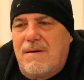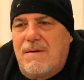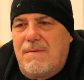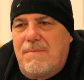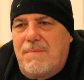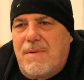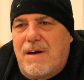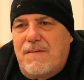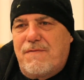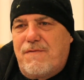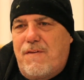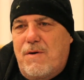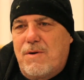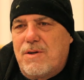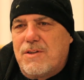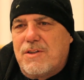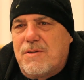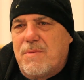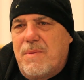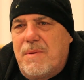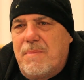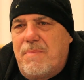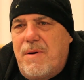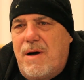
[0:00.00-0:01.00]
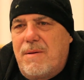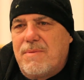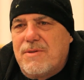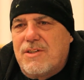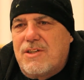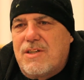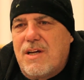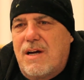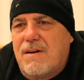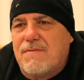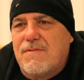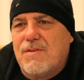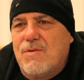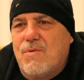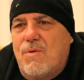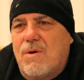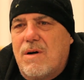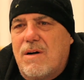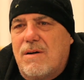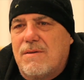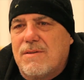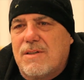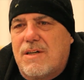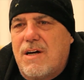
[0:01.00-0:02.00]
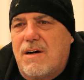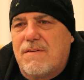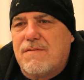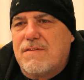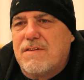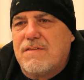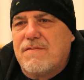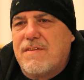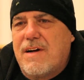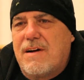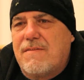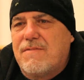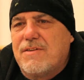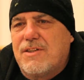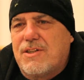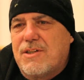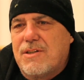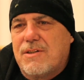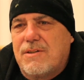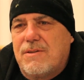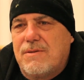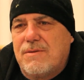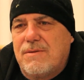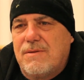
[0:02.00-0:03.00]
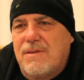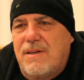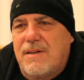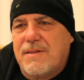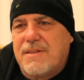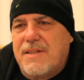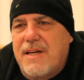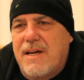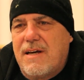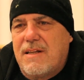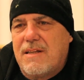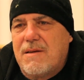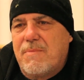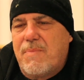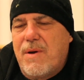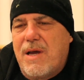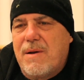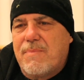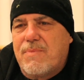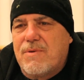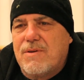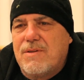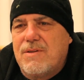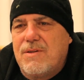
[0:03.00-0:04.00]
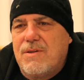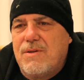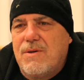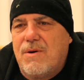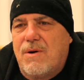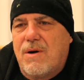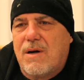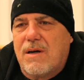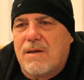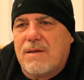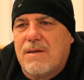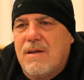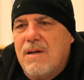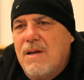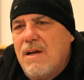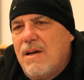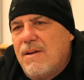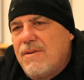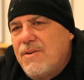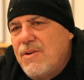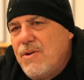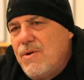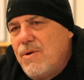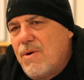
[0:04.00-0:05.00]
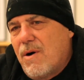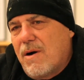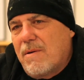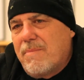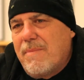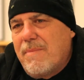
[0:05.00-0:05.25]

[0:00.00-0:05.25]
my photos have been published everywhere, on the cover of every single daily paper in New York